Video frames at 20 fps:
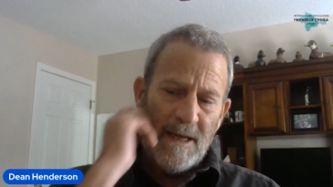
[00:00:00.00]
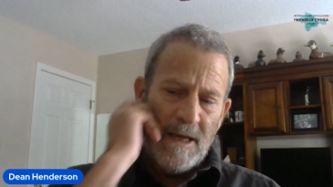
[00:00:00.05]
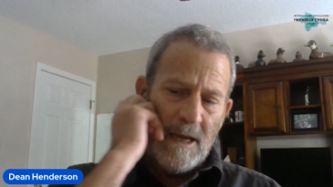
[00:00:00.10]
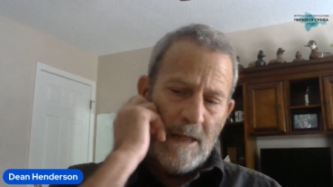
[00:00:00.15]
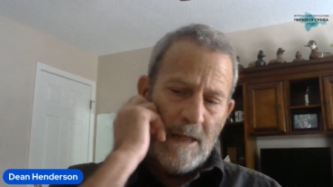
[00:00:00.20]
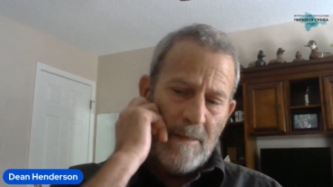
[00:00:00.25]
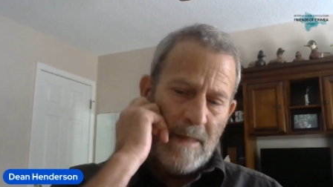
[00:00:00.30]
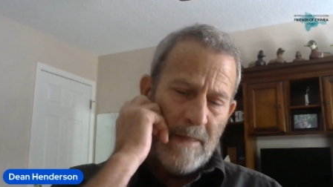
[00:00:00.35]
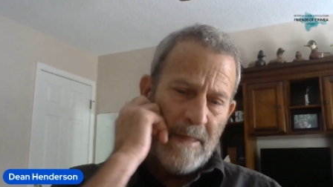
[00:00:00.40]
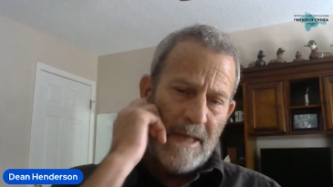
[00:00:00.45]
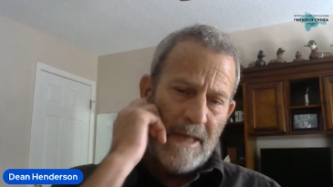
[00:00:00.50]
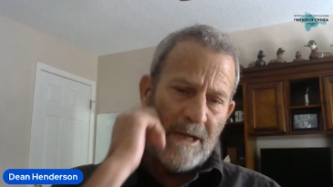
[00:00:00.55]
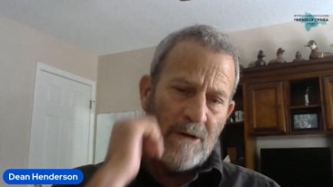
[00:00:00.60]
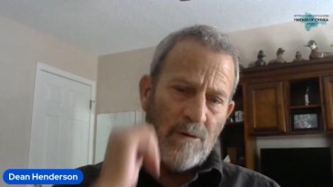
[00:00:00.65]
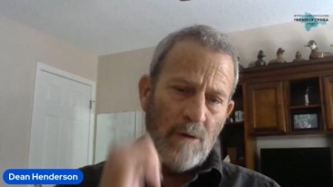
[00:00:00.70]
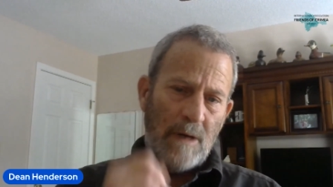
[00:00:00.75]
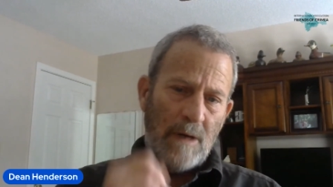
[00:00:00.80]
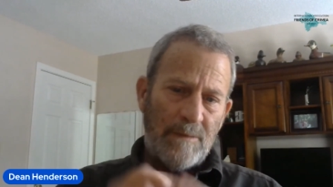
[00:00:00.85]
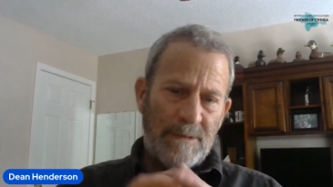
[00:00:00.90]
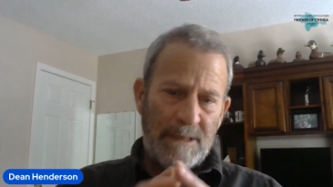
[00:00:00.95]
And then they
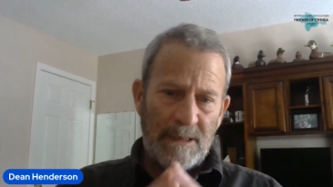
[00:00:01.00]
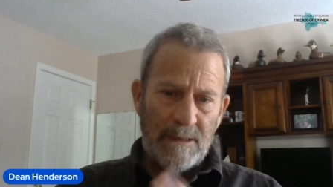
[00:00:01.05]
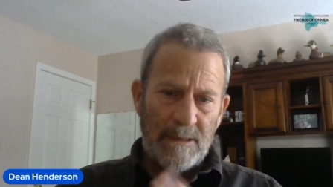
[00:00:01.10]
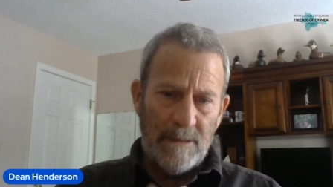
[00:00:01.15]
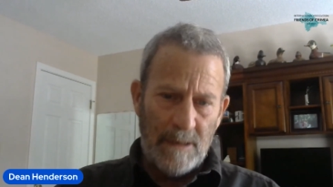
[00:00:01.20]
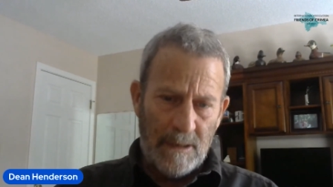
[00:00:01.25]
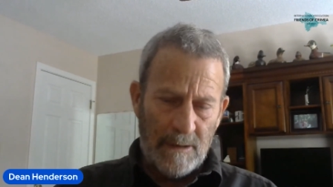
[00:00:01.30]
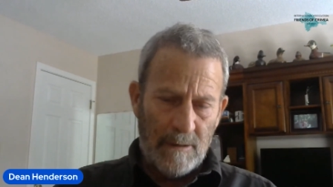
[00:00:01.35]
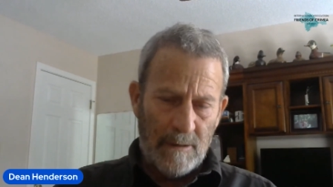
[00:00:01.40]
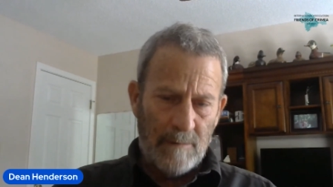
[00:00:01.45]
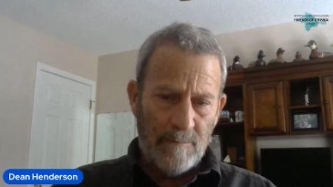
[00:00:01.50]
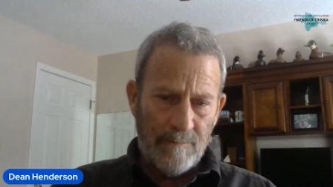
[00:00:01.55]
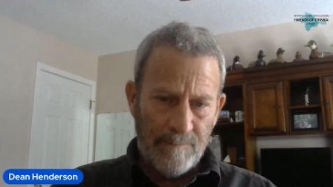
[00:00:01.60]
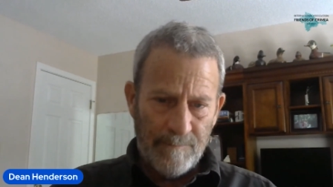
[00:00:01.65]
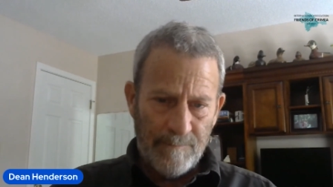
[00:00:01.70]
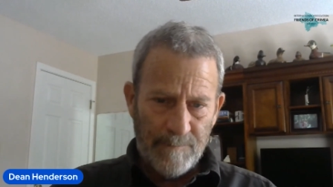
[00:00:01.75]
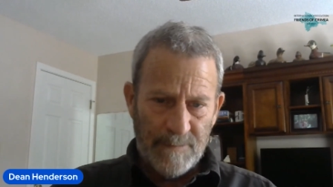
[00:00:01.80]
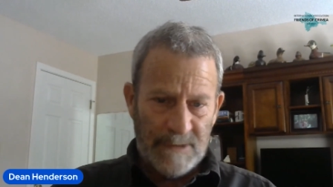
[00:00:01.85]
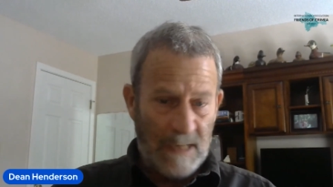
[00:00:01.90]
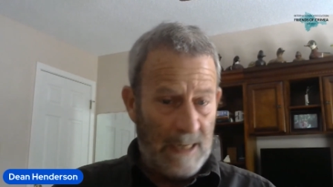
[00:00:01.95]
corrupted um,
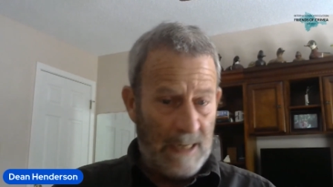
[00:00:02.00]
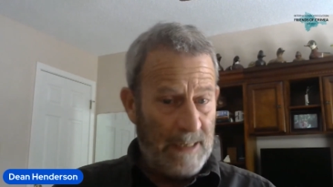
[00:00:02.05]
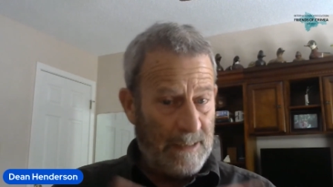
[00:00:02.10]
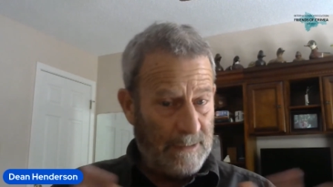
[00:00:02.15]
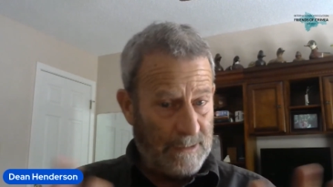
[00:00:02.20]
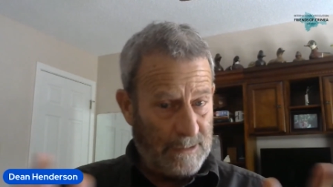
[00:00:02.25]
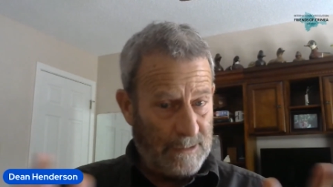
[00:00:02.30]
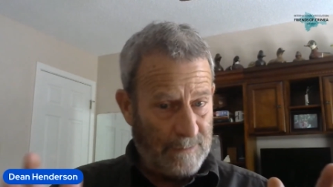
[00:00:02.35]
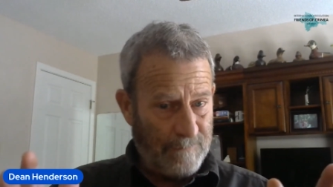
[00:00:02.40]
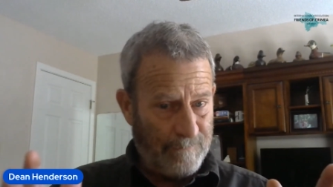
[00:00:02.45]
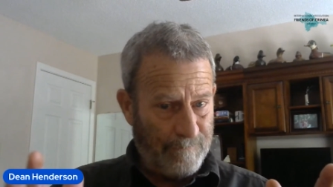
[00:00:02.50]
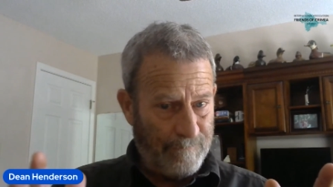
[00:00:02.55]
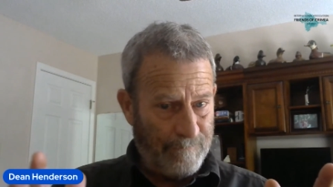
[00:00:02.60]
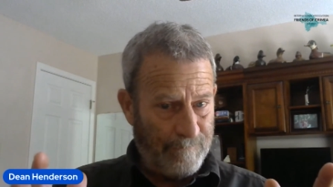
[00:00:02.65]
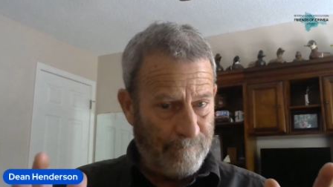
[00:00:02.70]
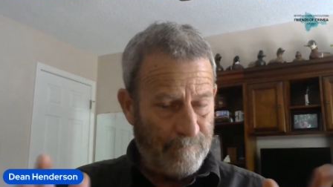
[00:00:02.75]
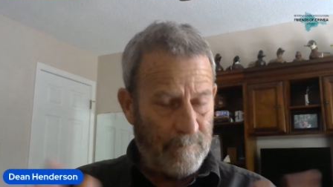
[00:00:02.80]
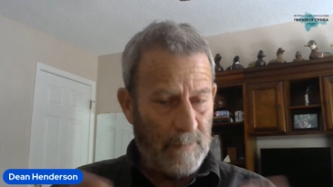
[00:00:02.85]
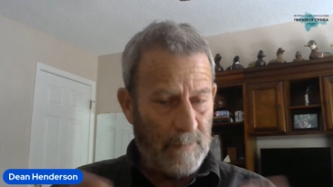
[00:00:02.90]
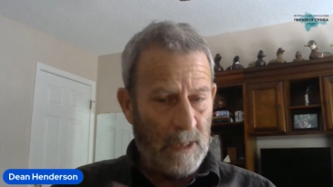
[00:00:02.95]
science,
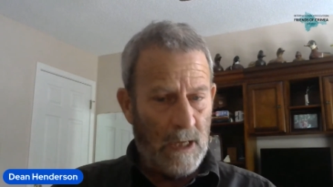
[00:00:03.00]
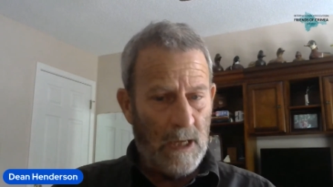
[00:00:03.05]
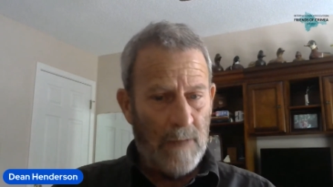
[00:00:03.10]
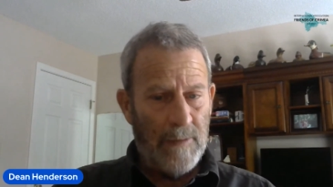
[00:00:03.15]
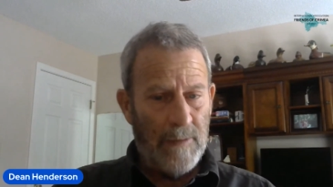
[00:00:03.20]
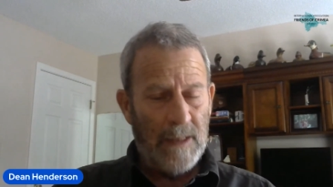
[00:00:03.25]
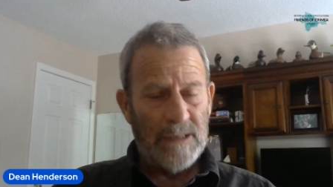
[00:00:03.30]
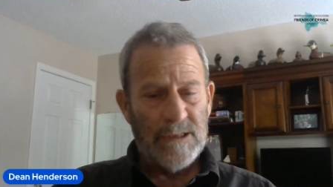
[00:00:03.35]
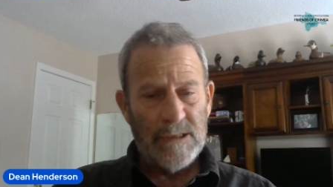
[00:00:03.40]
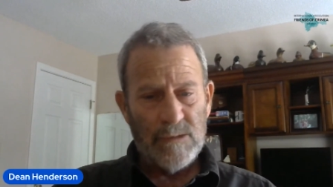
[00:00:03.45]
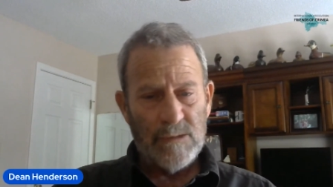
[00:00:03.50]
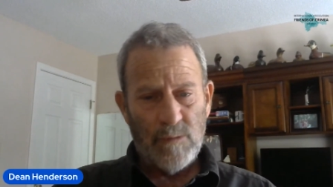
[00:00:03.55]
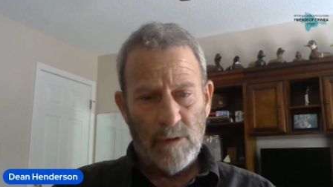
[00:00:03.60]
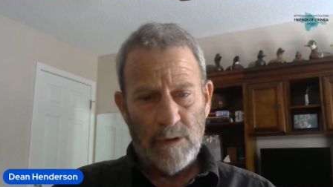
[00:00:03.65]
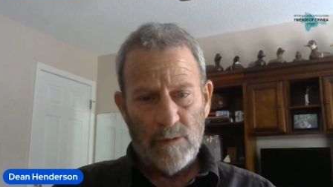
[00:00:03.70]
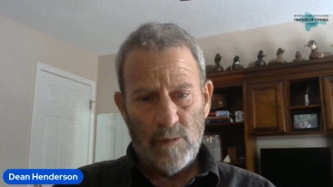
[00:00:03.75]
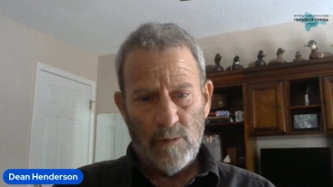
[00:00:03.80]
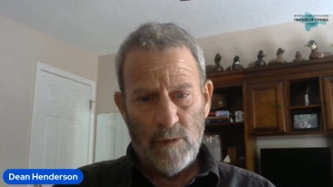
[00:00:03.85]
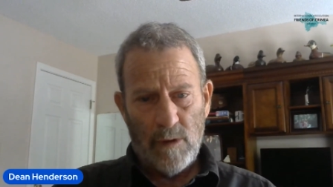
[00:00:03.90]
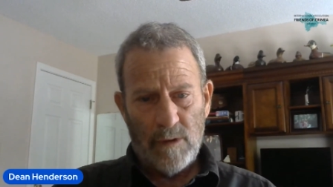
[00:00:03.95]
and this is where
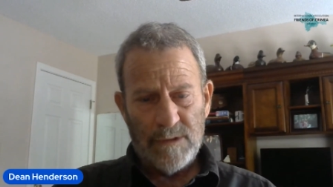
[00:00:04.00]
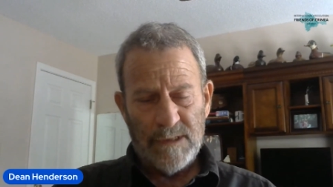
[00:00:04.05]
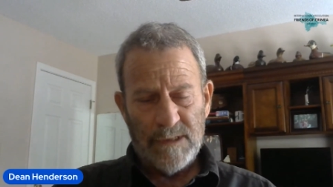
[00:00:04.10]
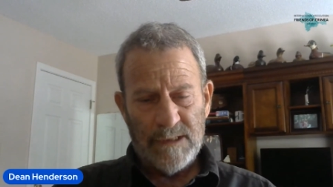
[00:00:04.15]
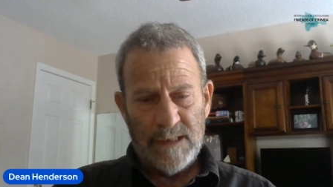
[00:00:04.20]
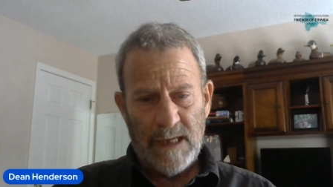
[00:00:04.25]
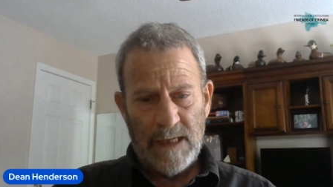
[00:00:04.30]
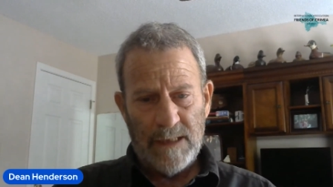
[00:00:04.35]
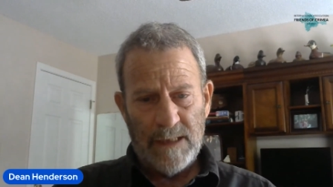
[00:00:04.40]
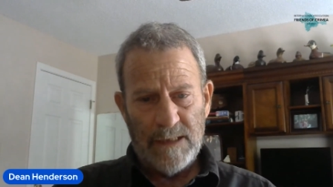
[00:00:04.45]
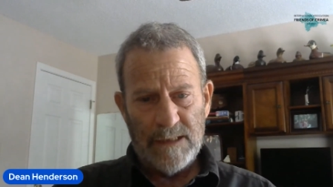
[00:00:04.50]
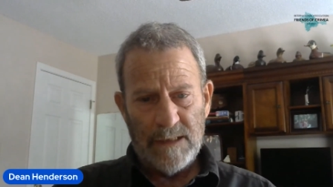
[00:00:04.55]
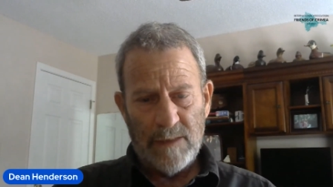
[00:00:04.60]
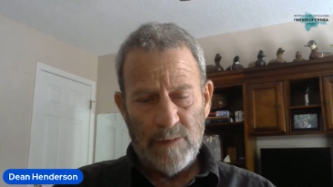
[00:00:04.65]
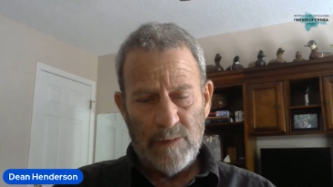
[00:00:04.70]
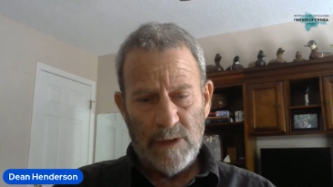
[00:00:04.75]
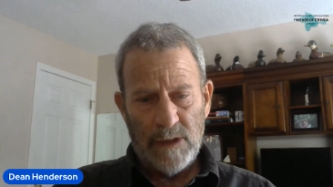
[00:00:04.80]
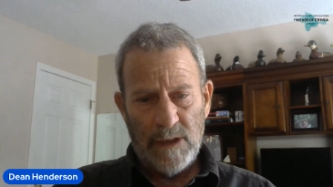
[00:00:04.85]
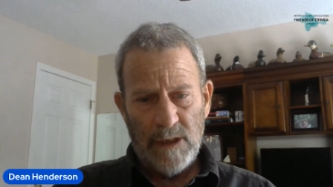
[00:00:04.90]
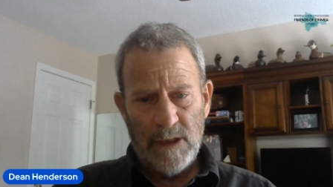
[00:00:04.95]
the Royal Societies come
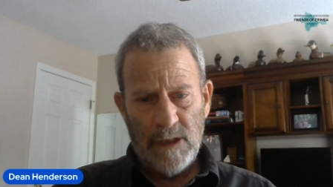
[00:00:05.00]
in,